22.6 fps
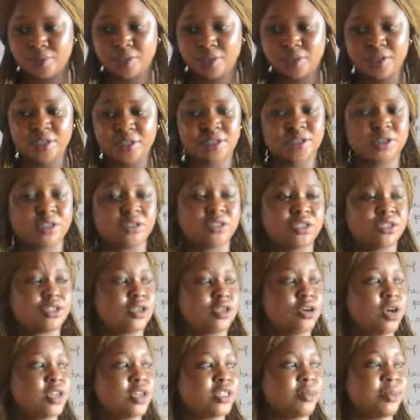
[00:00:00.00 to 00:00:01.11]
This disease
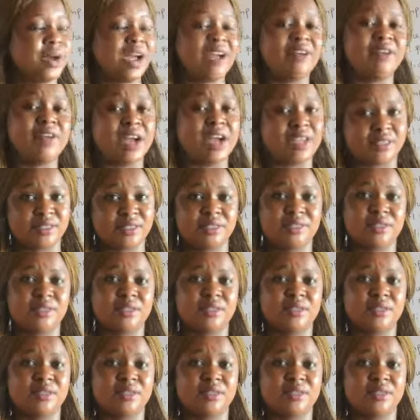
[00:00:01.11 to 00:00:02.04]
caused by rats.